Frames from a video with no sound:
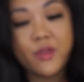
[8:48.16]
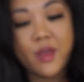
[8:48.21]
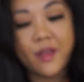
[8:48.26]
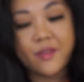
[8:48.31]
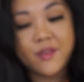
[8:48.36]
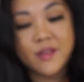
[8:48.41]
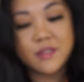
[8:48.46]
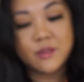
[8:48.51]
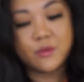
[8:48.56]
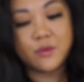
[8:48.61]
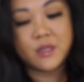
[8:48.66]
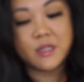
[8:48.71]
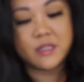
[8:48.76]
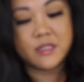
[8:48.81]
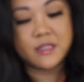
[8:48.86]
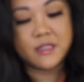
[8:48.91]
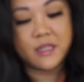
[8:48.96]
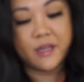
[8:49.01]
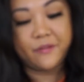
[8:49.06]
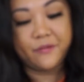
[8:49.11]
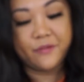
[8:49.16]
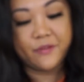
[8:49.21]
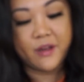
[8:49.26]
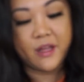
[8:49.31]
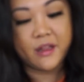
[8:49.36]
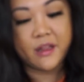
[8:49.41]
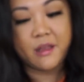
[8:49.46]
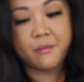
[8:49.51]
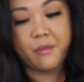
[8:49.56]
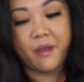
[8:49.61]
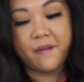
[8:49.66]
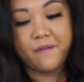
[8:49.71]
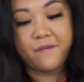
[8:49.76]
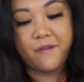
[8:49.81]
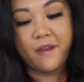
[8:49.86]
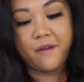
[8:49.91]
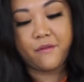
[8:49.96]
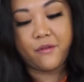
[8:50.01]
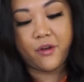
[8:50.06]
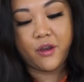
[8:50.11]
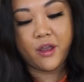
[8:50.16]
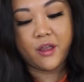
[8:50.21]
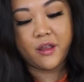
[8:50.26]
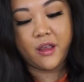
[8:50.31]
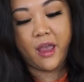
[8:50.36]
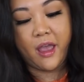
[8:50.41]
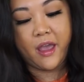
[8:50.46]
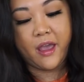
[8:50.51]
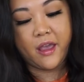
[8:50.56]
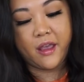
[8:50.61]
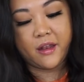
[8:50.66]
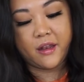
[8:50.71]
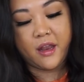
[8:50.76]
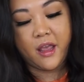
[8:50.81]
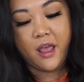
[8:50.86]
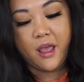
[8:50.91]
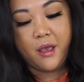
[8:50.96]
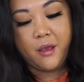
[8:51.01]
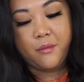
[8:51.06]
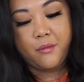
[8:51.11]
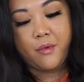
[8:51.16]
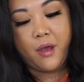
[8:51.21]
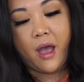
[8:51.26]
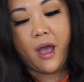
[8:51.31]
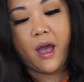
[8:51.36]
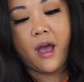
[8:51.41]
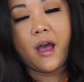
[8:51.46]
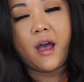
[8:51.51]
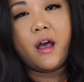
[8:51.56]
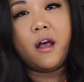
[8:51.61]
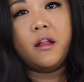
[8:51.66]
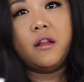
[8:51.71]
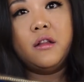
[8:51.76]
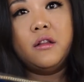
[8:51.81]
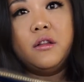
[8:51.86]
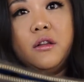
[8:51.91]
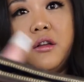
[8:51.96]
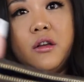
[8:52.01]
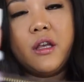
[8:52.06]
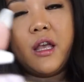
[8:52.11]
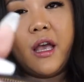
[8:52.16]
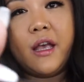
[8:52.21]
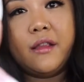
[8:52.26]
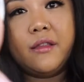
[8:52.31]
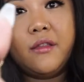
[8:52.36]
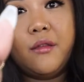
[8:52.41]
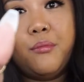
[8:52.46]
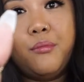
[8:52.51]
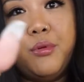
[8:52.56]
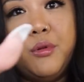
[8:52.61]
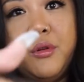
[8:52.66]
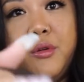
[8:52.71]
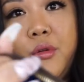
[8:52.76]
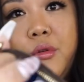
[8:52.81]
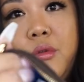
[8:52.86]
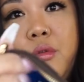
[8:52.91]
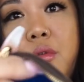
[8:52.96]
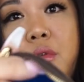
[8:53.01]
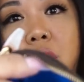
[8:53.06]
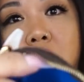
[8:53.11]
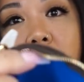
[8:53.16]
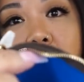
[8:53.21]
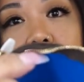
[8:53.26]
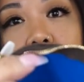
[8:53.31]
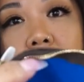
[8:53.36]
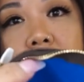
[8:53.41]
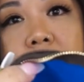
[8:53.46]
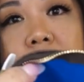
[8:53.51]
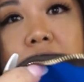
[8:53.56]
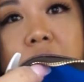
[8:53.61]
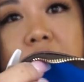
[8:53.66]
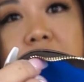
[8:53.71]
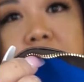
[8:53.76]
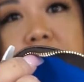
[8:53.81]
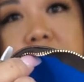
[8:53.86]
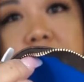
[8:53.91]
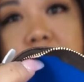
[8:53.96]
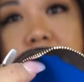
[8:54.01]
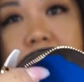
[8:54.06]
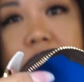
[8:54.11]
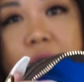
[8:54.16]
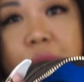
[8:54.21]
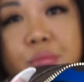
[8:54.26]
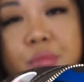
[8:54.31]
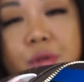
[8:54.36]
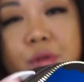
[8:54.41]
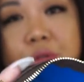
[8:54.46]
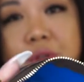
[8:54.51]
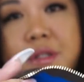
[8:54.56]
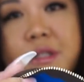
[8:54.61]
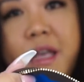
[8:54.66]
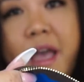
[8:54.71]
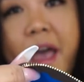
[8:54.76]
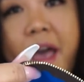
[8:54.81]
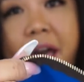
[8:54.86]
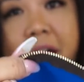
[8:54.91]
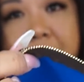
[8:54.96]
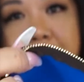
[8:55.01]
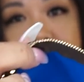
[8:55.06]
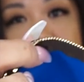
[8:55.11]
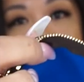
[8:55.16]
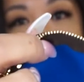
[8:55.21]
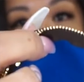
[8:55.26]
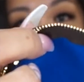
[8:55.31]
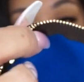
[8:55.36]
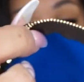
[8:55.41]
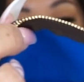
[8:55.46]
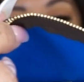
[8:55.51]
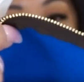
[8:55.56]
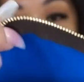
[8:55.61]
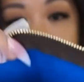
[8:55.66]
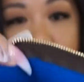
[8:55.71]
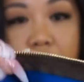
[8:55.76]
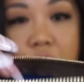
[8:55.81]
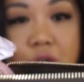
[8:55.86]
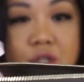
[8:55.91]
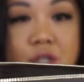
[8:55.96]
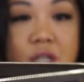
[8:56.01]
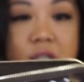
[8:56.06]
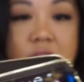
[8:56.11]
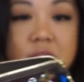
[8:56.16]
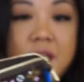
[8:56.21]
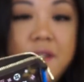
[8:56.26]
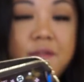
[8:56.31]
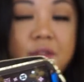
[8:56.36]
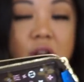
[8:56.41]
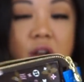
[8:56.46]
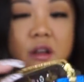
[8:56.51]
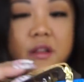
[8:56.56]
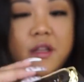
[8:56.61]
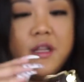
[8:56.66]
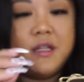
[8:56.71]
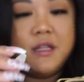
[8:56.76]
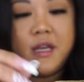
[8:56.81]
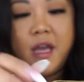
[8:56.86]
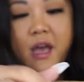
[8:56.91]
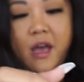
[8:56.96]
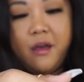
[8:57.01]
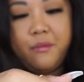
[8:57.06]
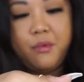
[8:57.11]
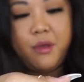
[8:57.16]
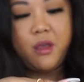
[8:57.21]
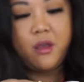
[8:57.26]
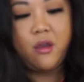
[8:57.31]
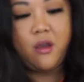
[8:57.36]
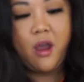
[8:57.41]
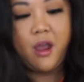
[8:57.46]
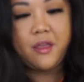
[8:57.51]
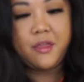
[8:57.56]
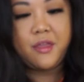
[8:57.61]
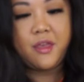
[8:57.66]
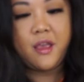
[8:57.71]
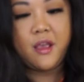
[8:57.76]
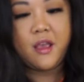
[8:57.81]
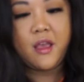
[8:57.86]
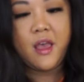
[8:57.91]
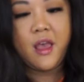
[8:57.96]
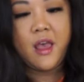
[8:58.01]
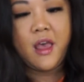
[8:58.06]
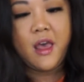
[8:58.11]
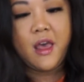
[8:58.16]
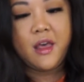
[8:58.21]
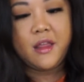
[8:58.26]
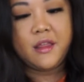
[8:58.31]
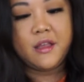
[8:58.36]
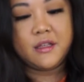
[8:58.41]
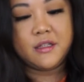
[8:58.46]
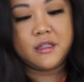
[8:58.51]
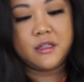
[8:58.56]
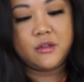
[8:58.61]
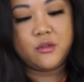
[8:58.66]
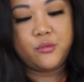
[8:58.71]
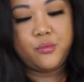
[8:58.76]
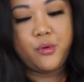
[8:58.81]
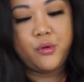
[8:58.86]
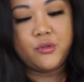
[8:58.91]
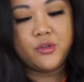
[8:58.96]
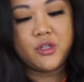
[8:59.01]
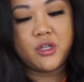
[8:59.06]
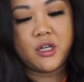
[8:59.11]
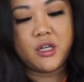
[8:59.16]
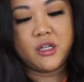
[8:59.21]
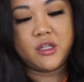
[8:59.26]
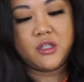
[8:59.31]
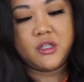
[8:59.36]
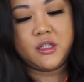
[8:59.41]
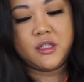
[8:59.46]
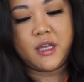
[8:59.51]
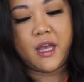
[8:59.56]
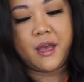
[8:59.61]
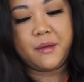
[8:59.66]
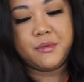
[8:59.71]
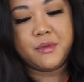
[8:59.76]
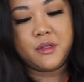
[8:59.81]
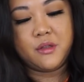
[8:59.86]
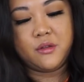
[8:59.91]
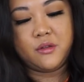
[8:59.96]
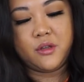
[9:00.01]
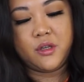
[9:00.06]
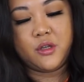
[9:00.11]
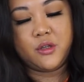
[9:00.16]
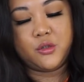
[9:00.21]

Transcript: that this one is definitely my favorite. And look at the blue on the inside. The blue is absolutely gorgeous. Even on the tab here, I think this little pochette is just absolutely